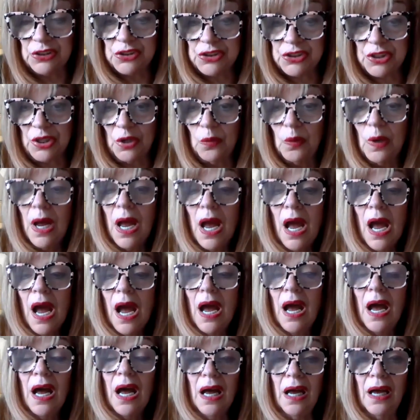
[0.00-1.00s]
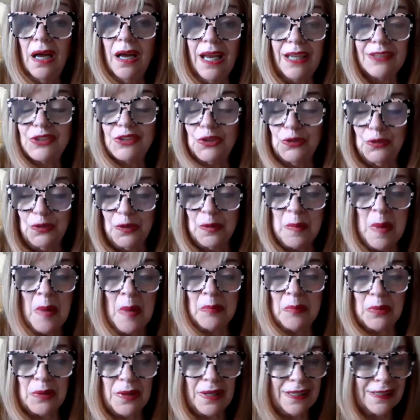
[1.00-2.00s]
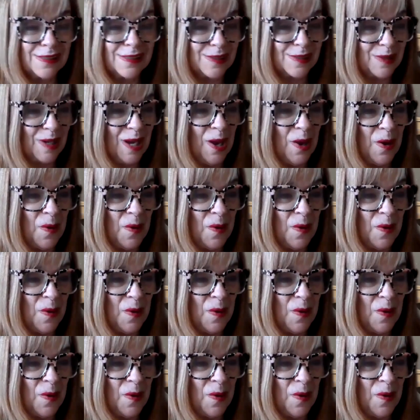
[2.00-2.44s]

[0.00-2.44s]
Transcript: So I do remember this.